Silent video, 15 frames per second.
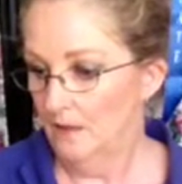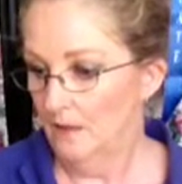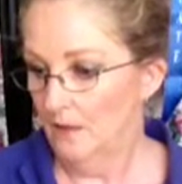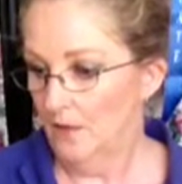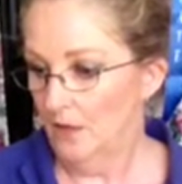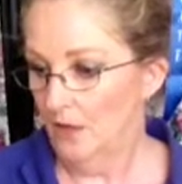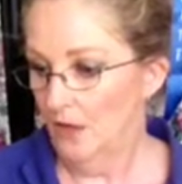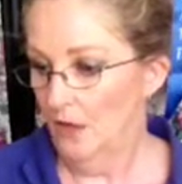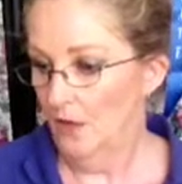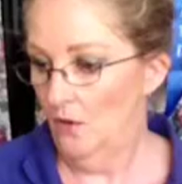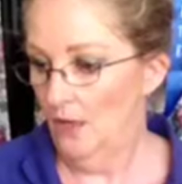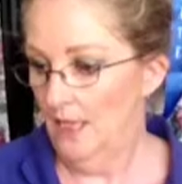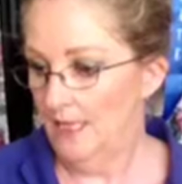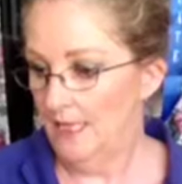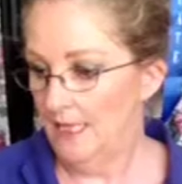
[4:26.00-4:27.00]
So
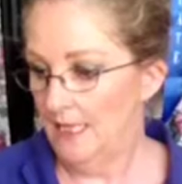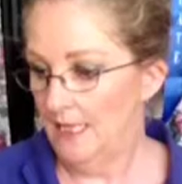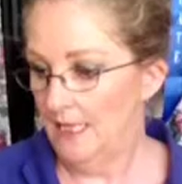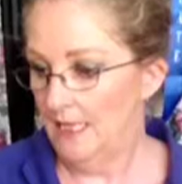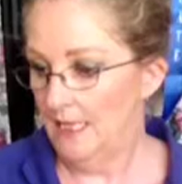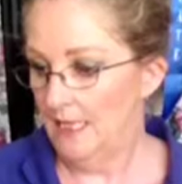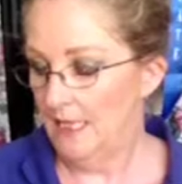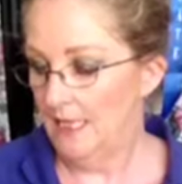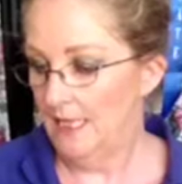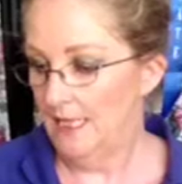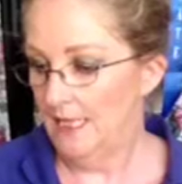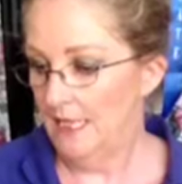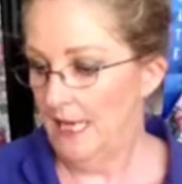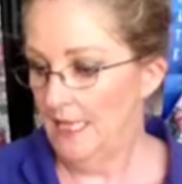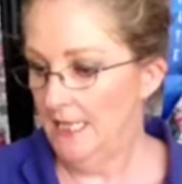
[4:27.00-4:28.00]
it
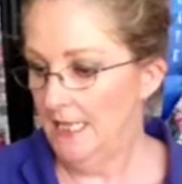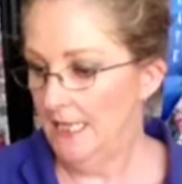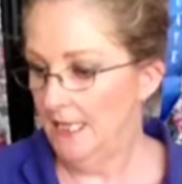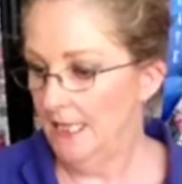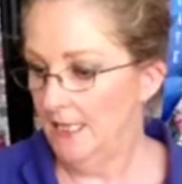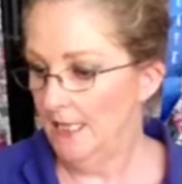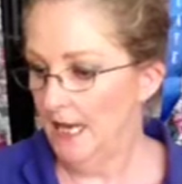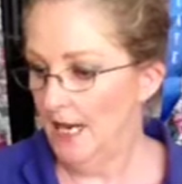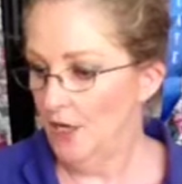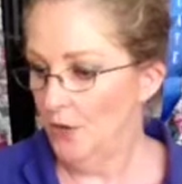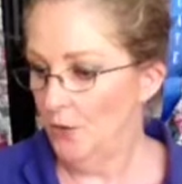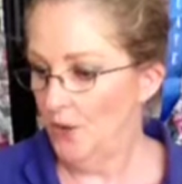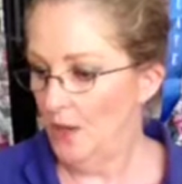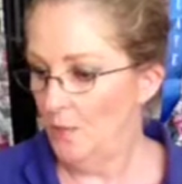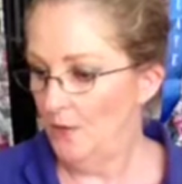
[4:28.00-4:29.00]
says that it's a day
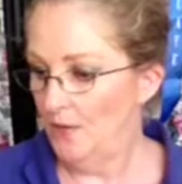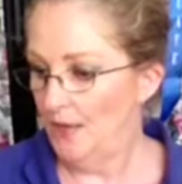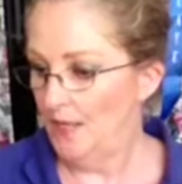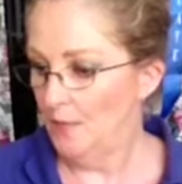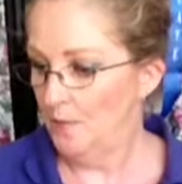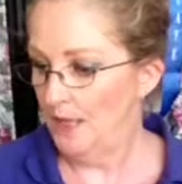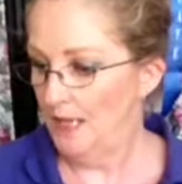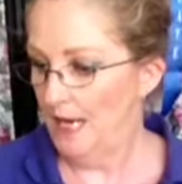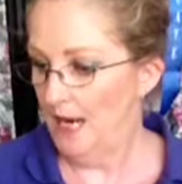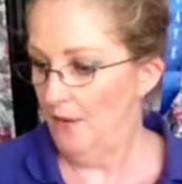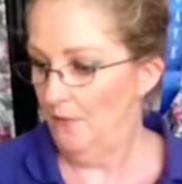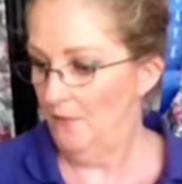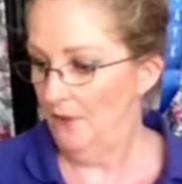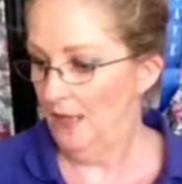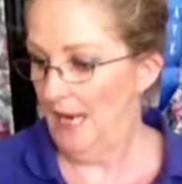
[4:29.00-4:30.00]
cream with
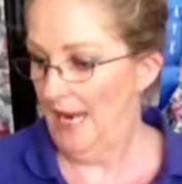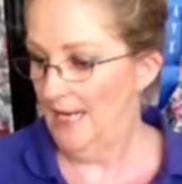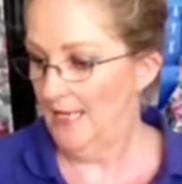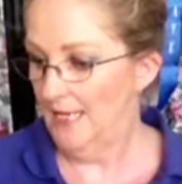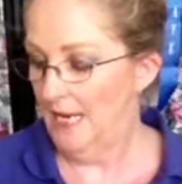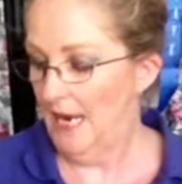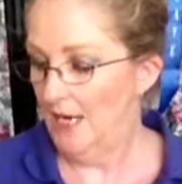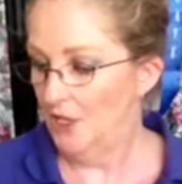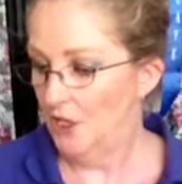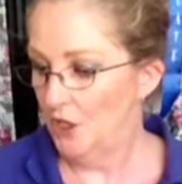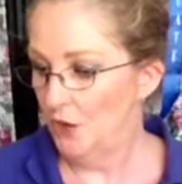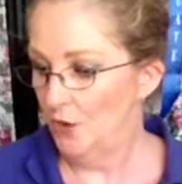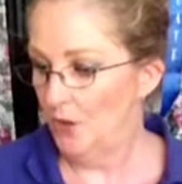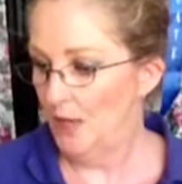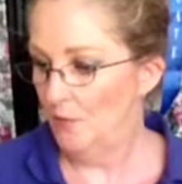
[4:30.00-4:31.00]
SPF, anti-aging
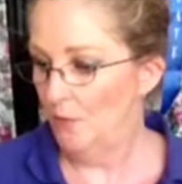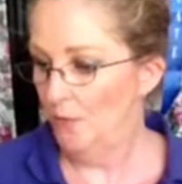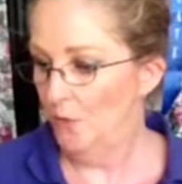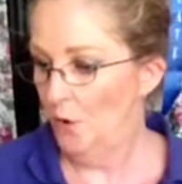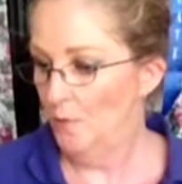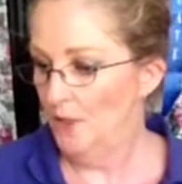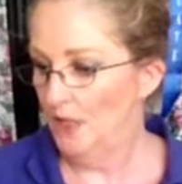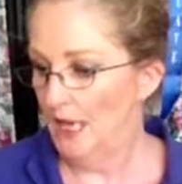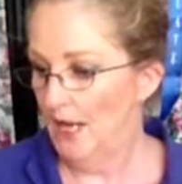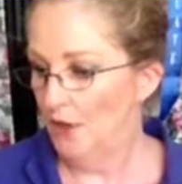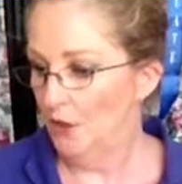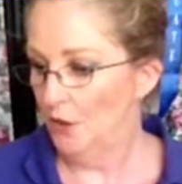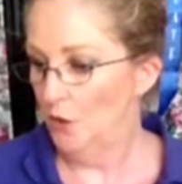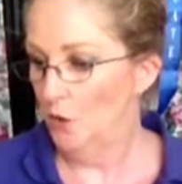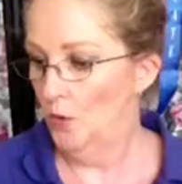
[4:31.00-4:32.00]
cream
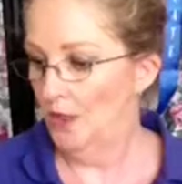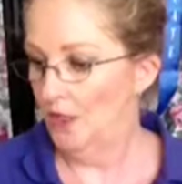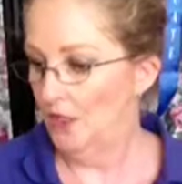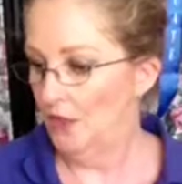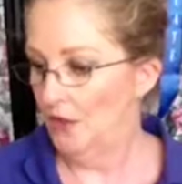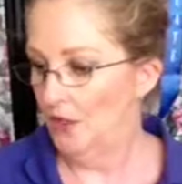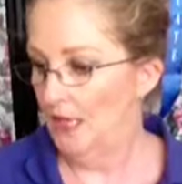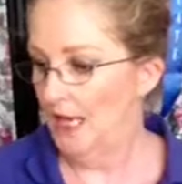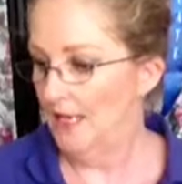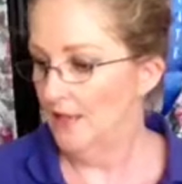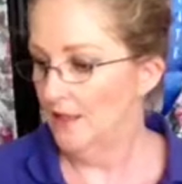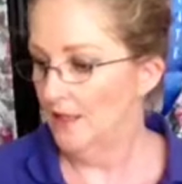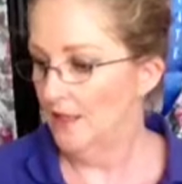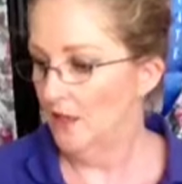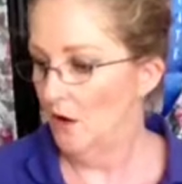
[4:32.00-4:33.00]
formulated according to the
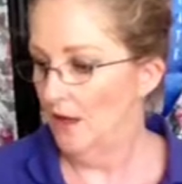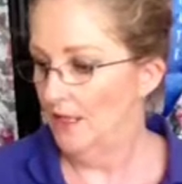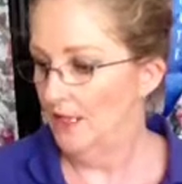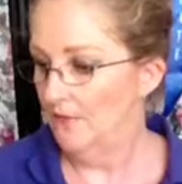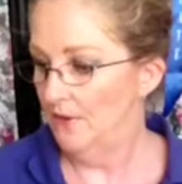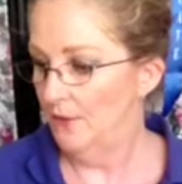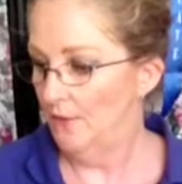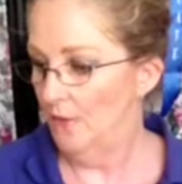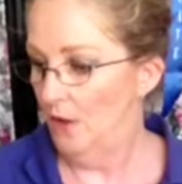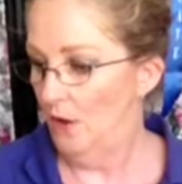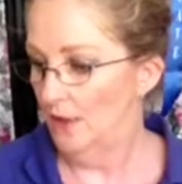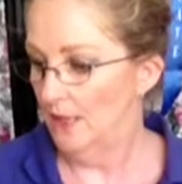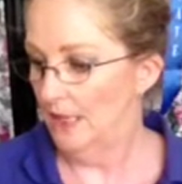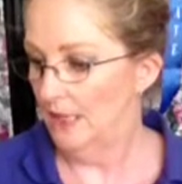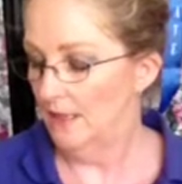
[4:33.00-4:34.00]
latest scientific
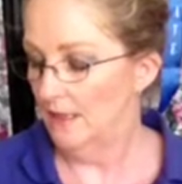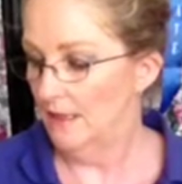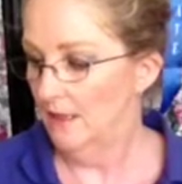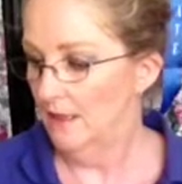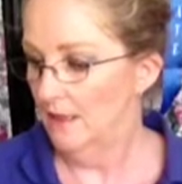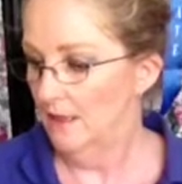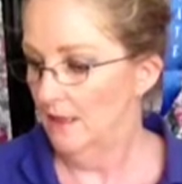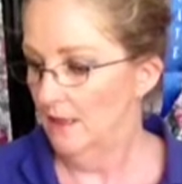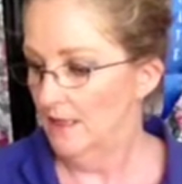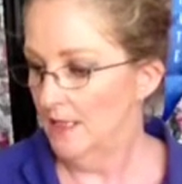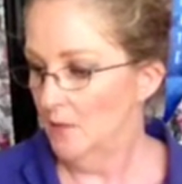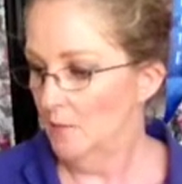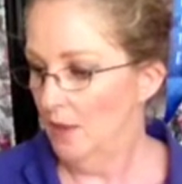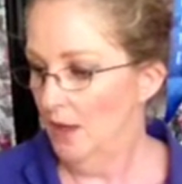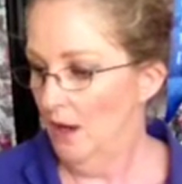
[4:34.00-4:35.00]
findings.
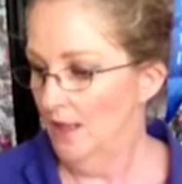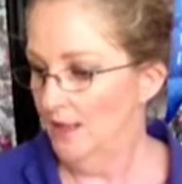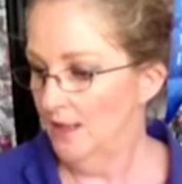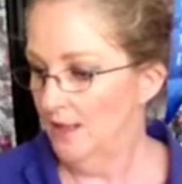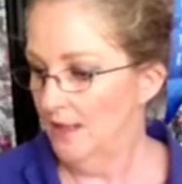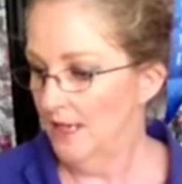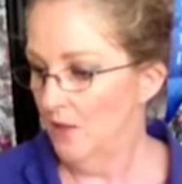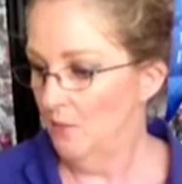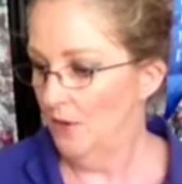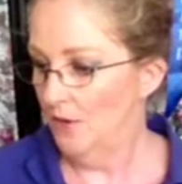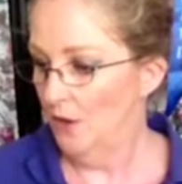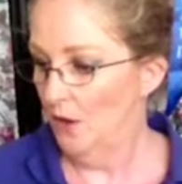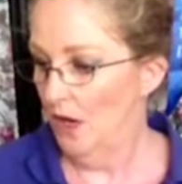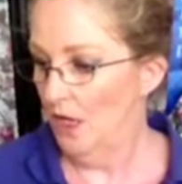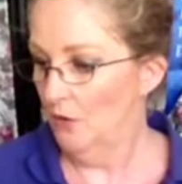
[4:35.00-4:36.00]
Supplies the skin with
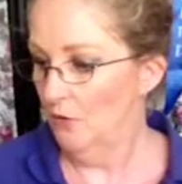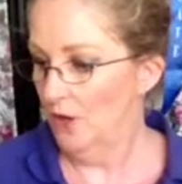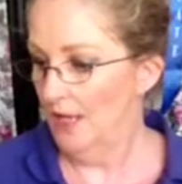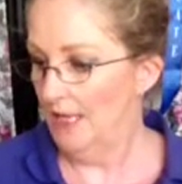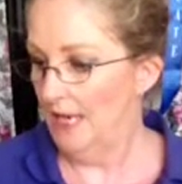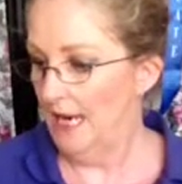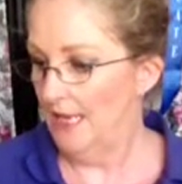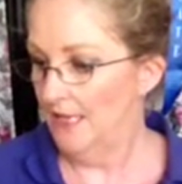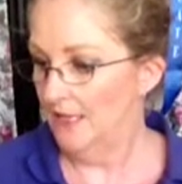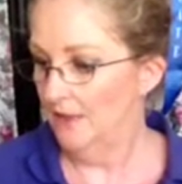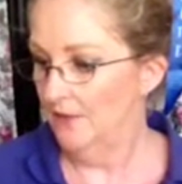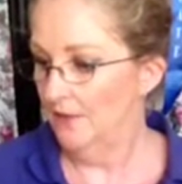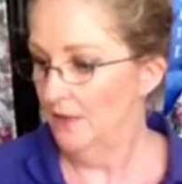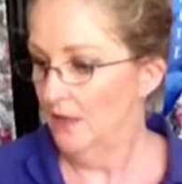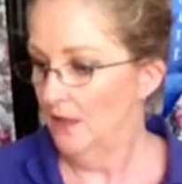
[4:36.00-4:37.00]
hyaluronic
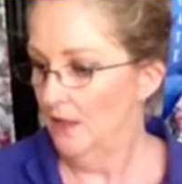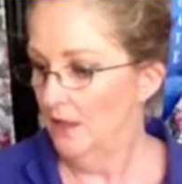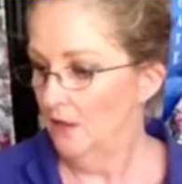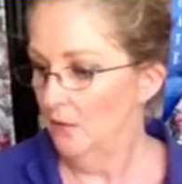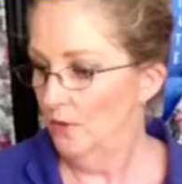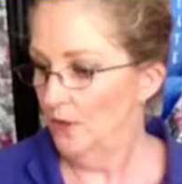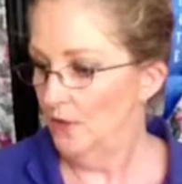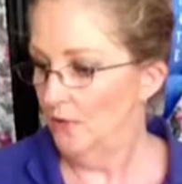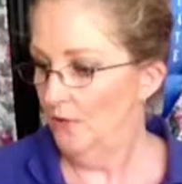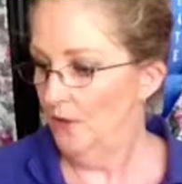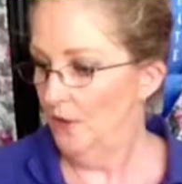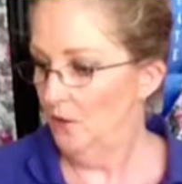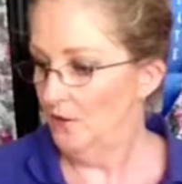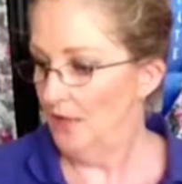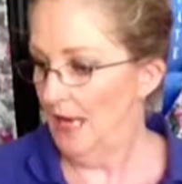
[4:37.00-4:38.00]
acid, which
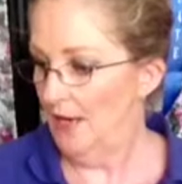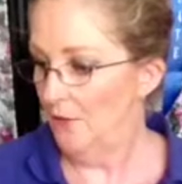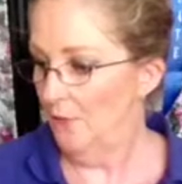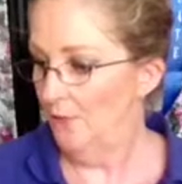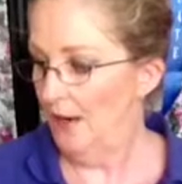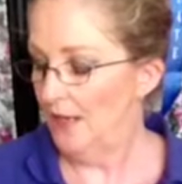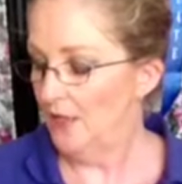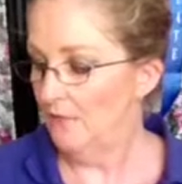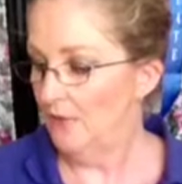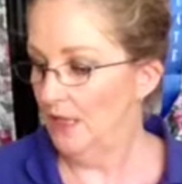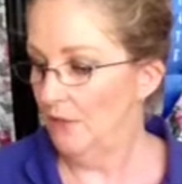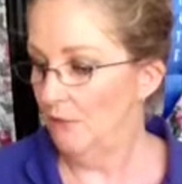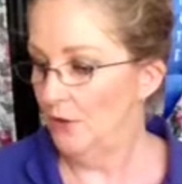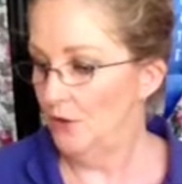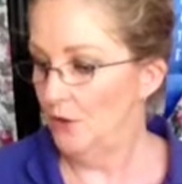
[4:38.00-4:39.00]
fills and
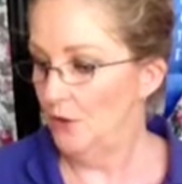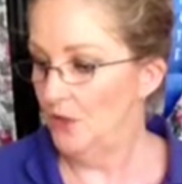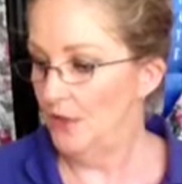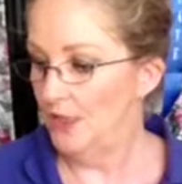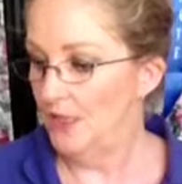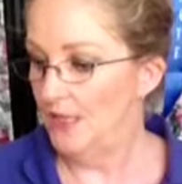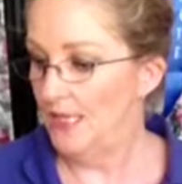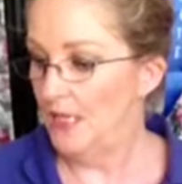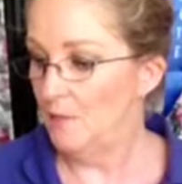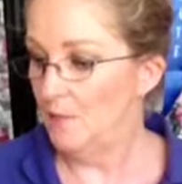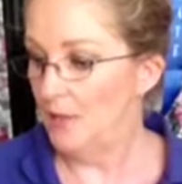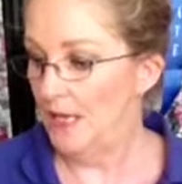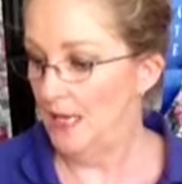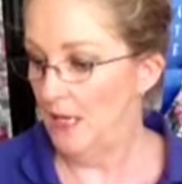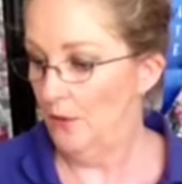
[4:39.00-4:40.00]
effectively reduces the
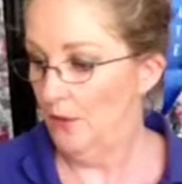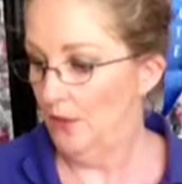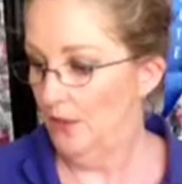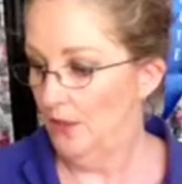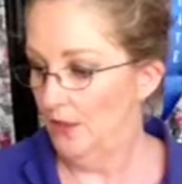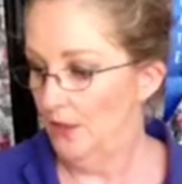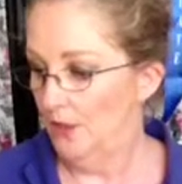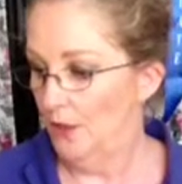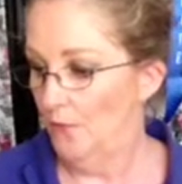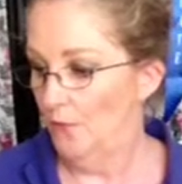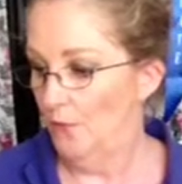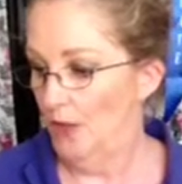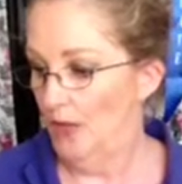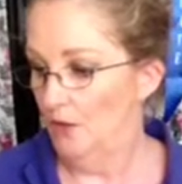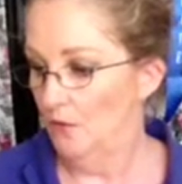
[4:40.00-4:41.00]
appearance of
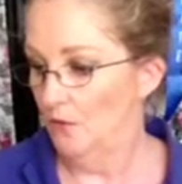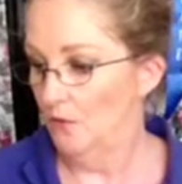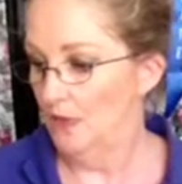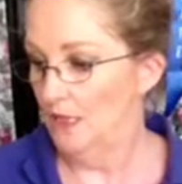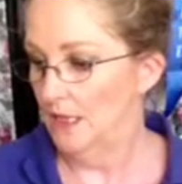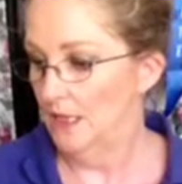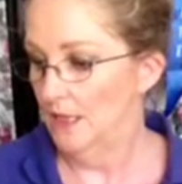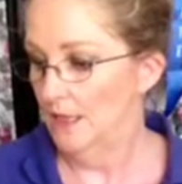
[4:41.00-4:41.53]
wrinkles.